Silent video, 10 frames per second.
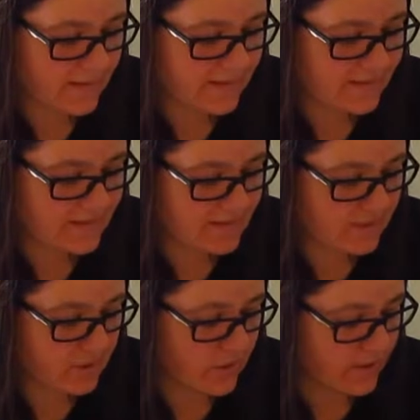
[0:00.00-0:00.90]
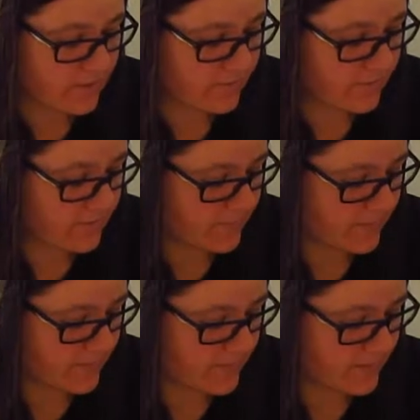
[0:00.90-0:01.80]
This has a lot of flip
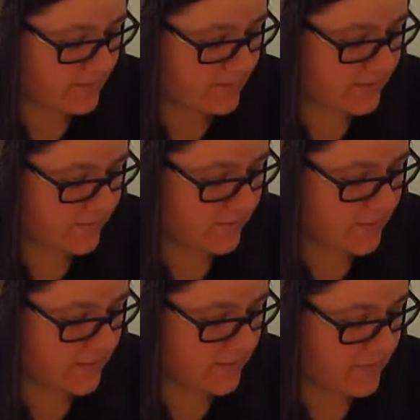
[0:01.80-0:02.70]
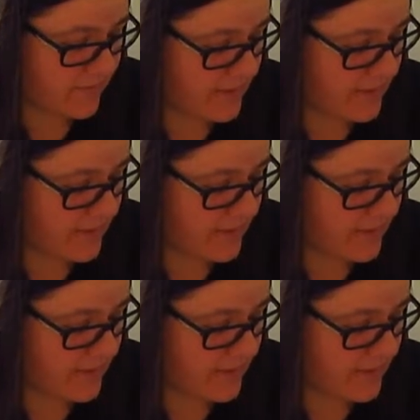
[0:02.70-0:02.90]
and stuff from the